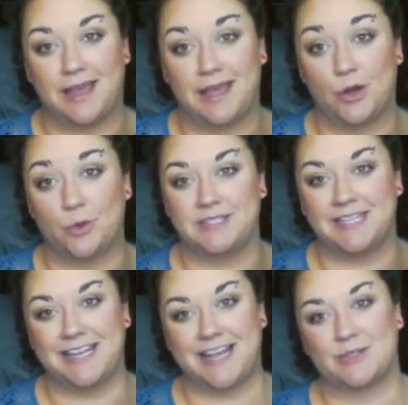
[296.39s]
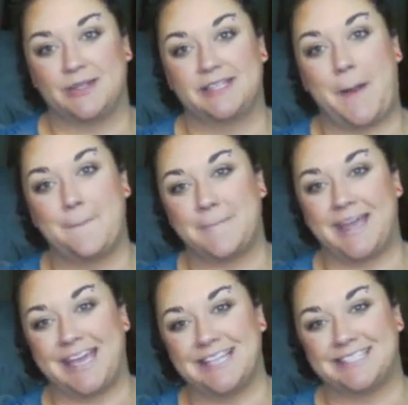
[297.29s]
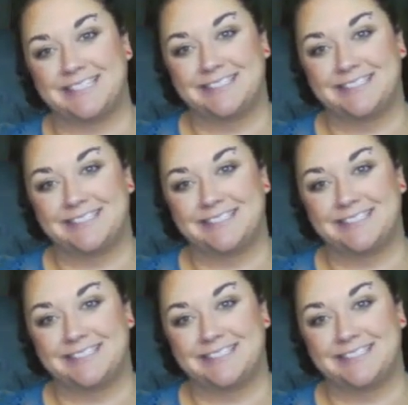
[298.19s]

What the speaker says: And hope to see you in the next one. Bye, guys.